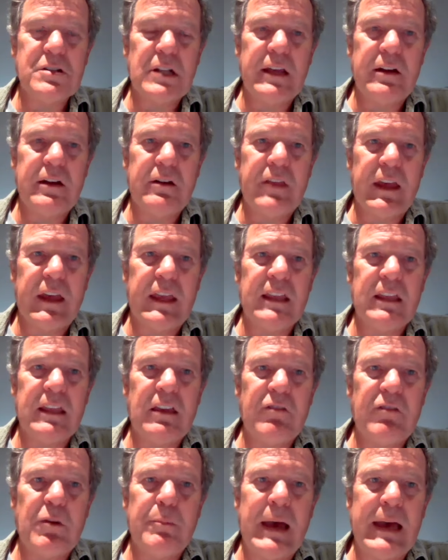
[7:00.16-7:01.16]
later they can
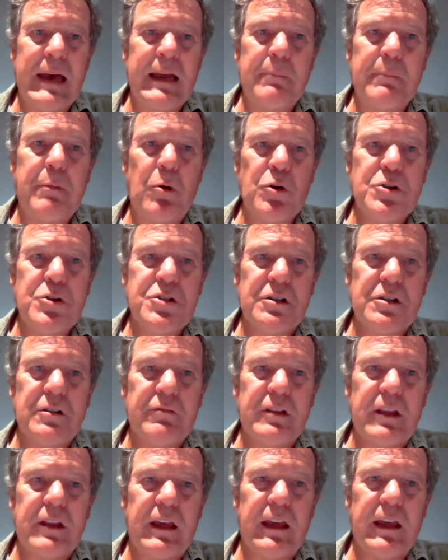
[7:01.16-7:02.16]
give you back a portion
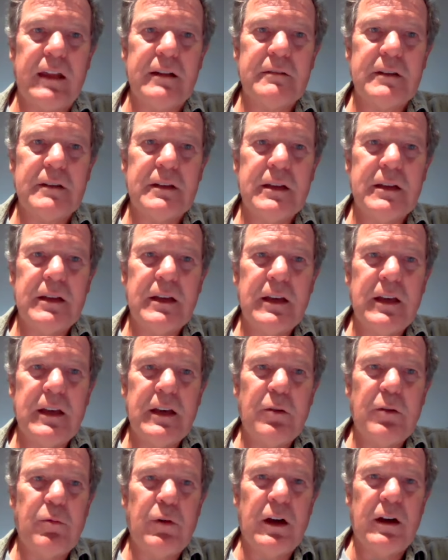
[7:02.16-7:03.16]
of that.
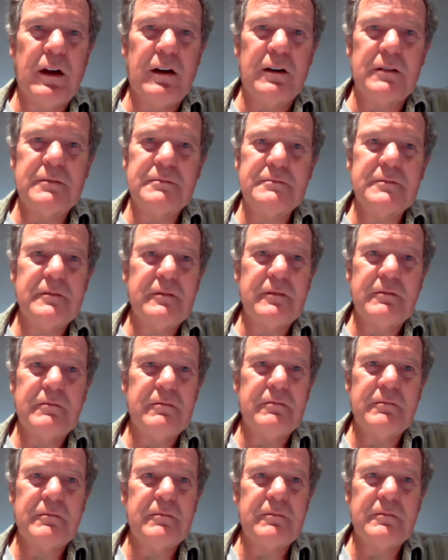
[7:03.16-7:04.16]
Well,
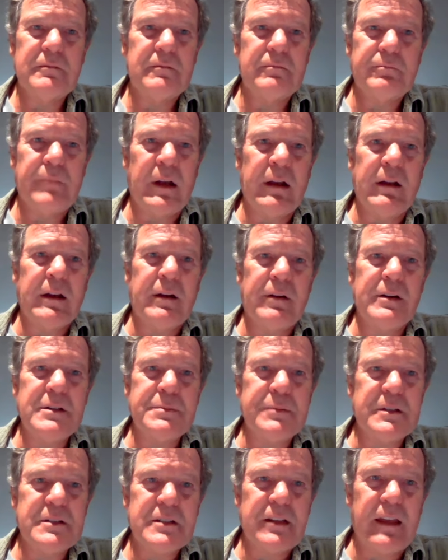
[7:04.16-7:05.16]
Merry
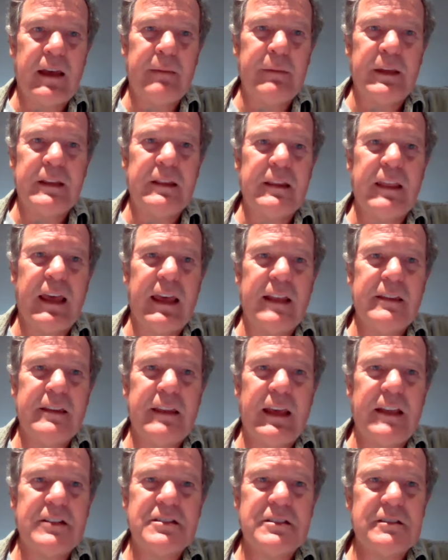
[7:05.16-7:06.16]
Christmas! I mean that
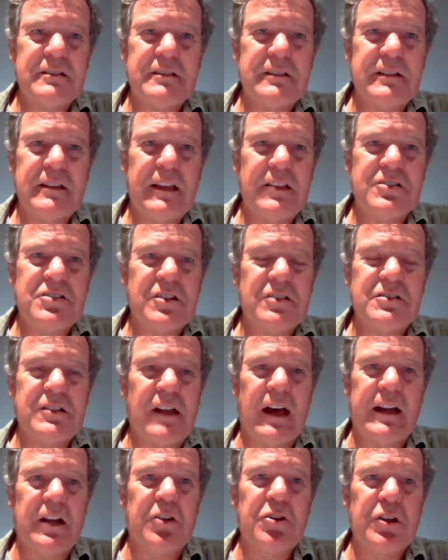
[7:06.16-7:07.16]
that's it's just
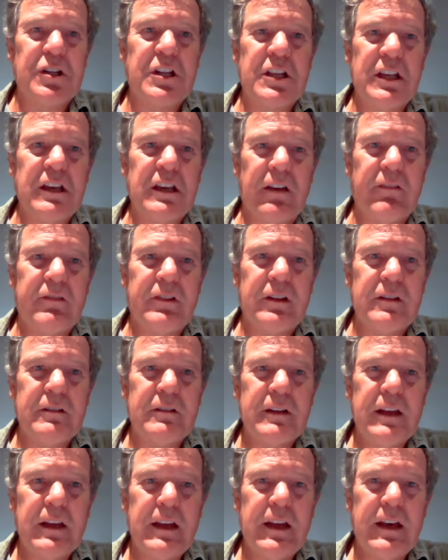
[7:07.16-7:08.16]
not a good gift.
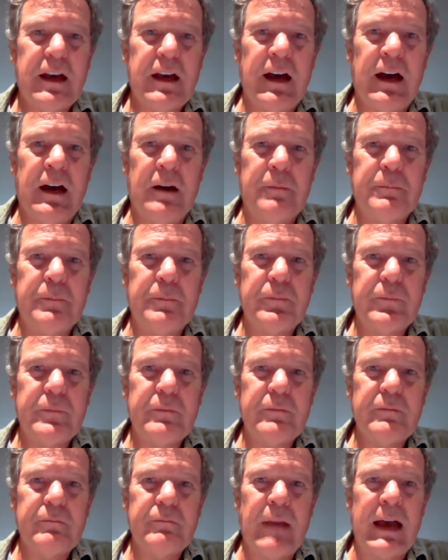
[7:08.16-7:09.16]
Um,
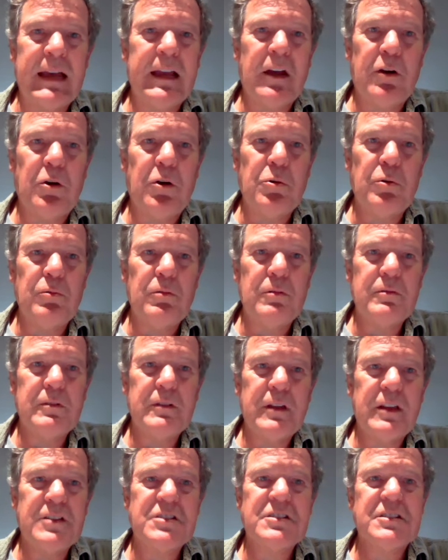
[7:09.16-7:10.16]
my goal
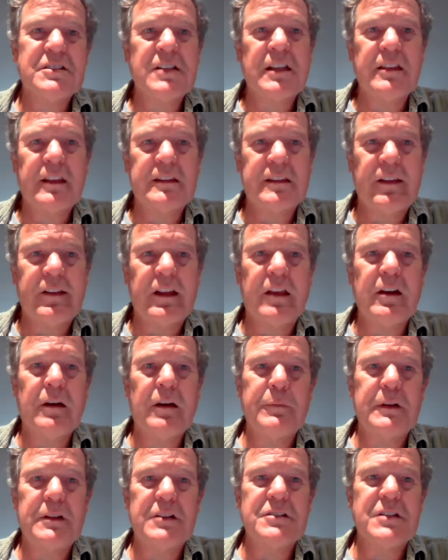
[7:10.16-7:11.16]
is to see that the
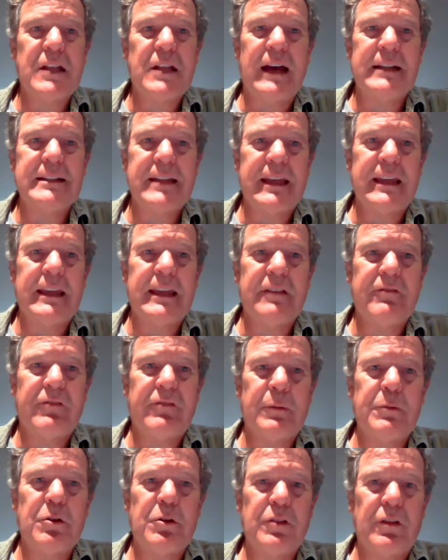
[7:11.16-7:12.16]
government does not take it
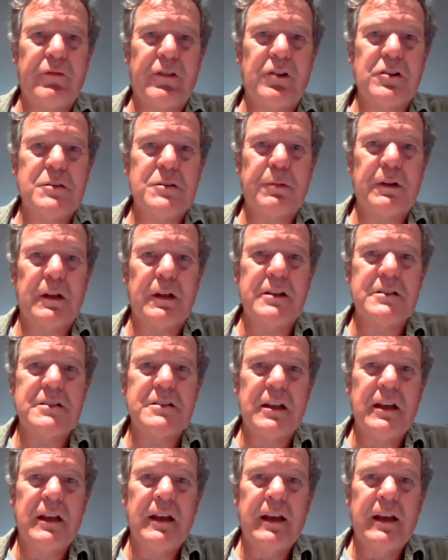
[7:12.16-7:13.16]
from you in the first place.
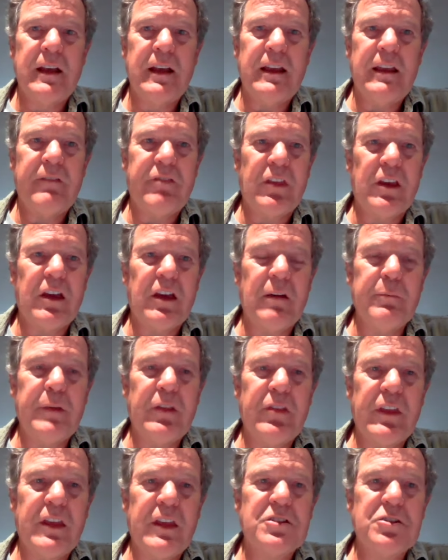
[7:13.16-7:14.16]
If the
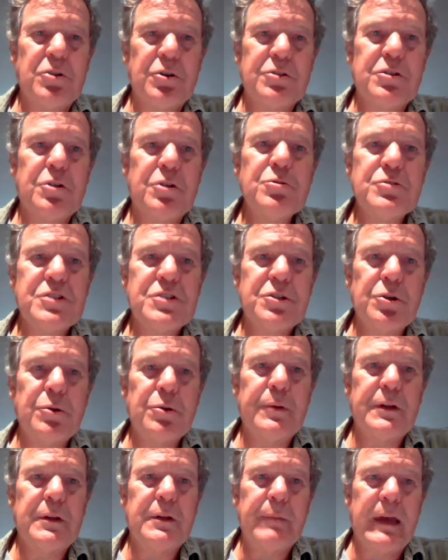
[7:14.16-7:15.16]
government thinks you're too
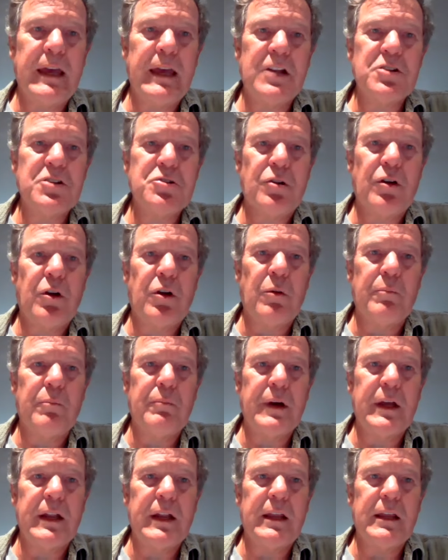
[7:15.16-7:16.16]
stupid to manage your own
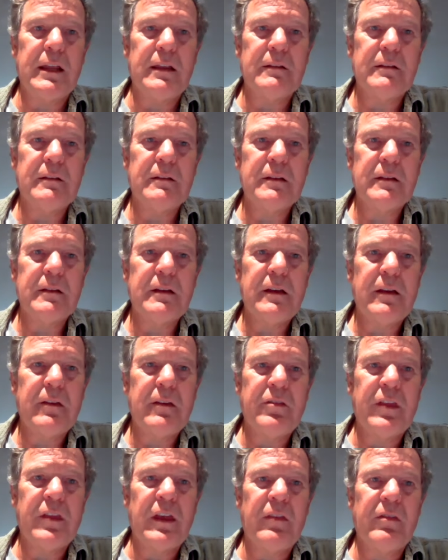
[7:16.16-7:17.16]
money,
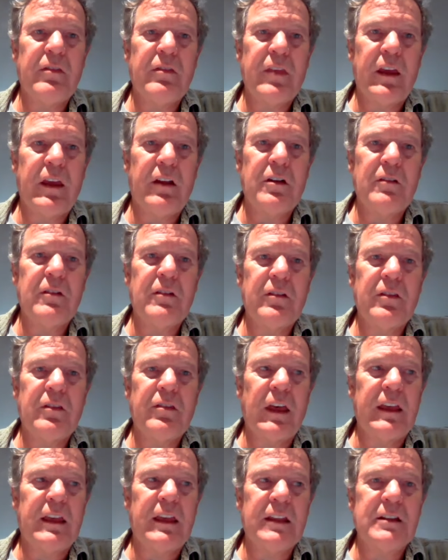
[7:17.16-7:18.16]
then they
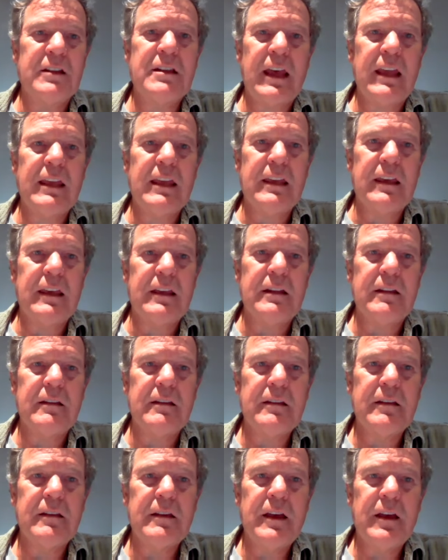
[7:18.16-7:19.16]
they can take it.
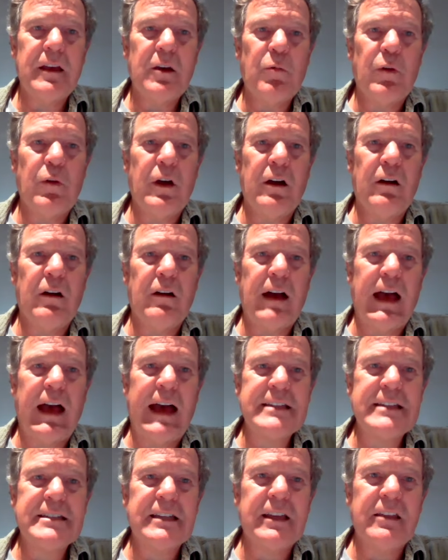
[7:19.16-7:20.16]
Well,
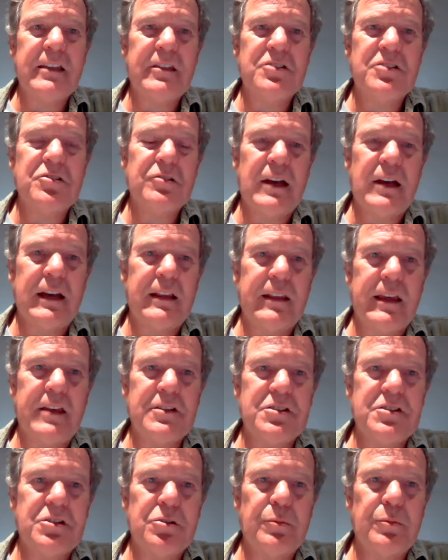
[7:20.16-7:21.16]
I say that you're not that
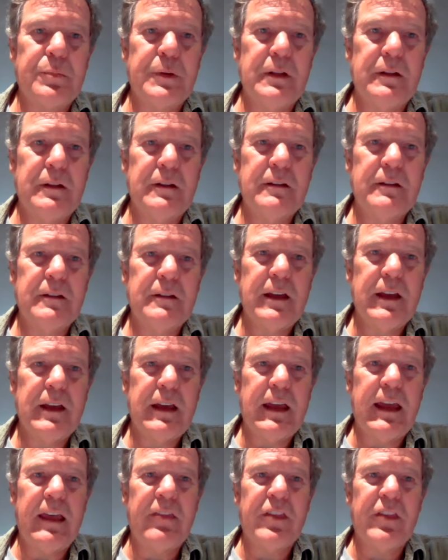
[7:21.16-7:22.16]
stupid
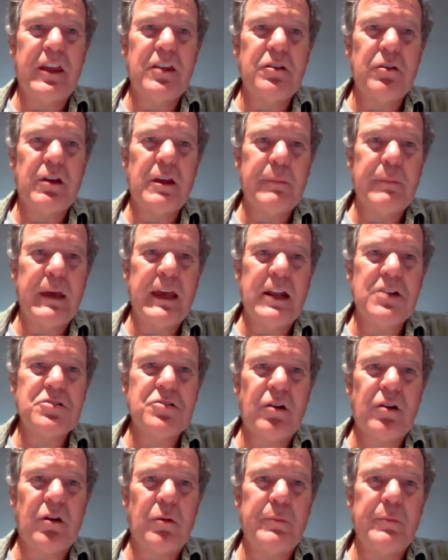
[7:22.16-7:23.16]
and that you can manage
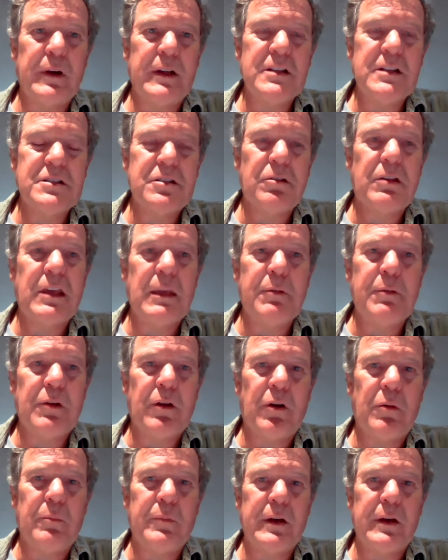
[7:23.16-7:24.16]
your own money, so keep your
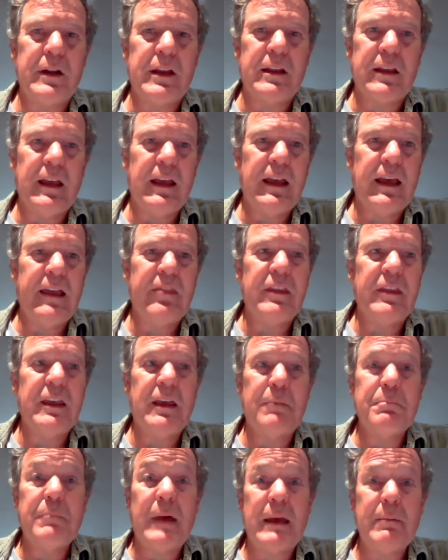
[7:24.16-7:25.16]
own money. And
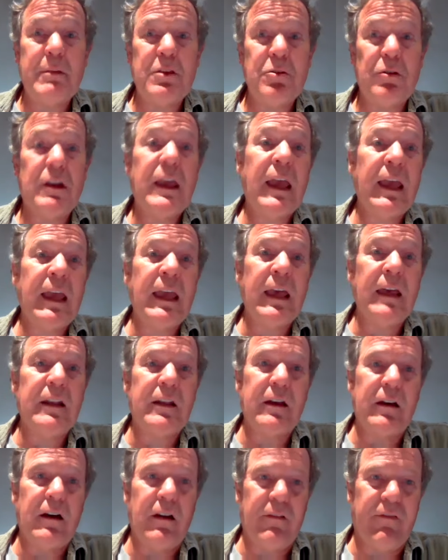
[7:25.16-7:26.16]
then maybe you
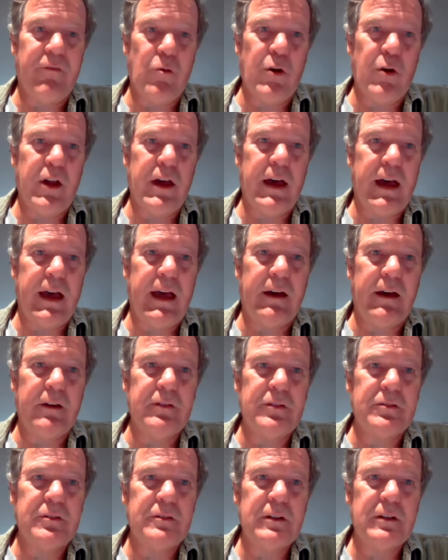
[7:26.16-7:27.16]
can afford a
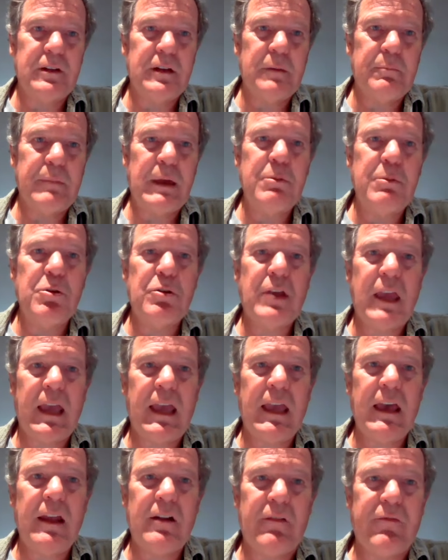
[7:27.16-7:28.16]
house. Maybe you
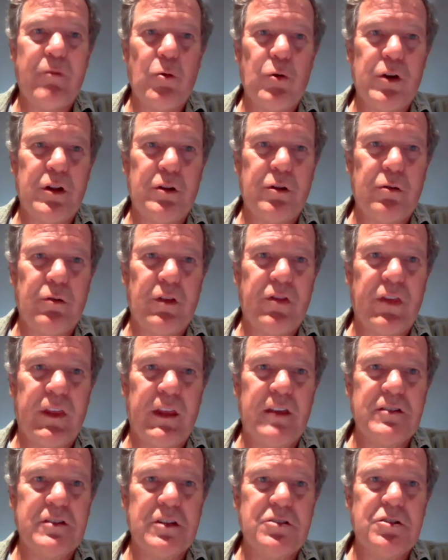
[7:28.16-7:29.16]
can afford to do the
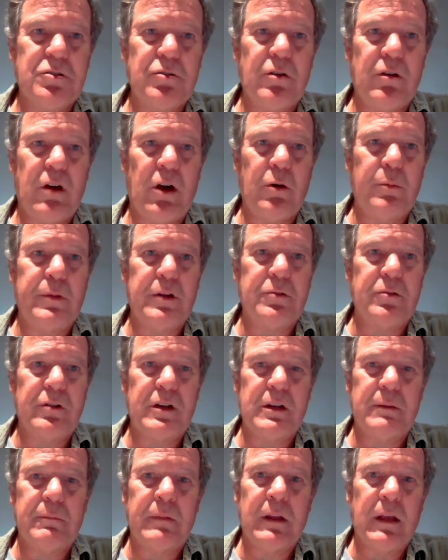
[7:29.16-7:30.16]
things that you hope to
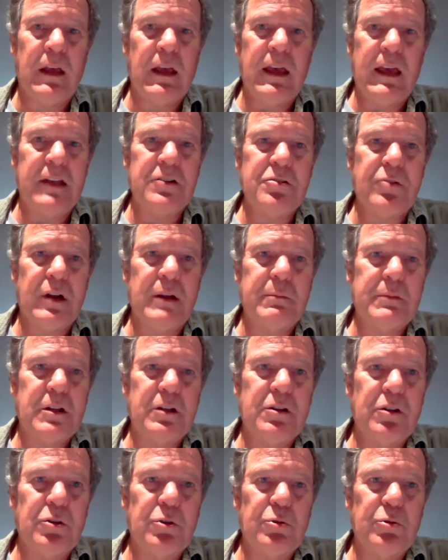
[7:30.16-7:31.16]
dream and dream to
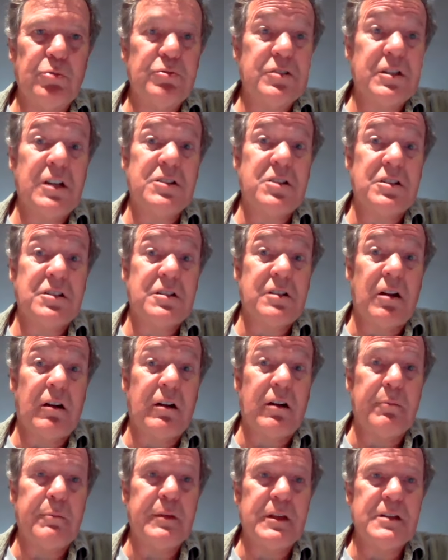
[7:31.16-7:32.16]
do, such as
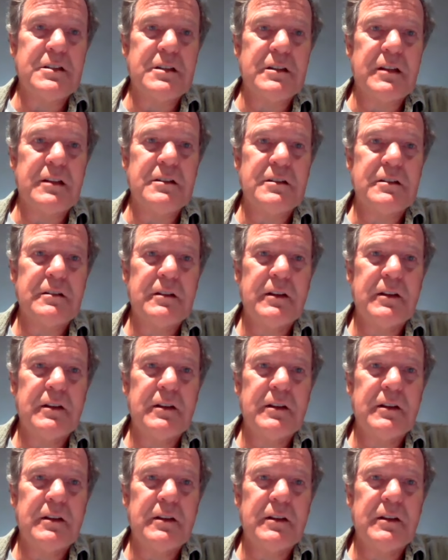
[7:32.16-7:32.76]
start a business.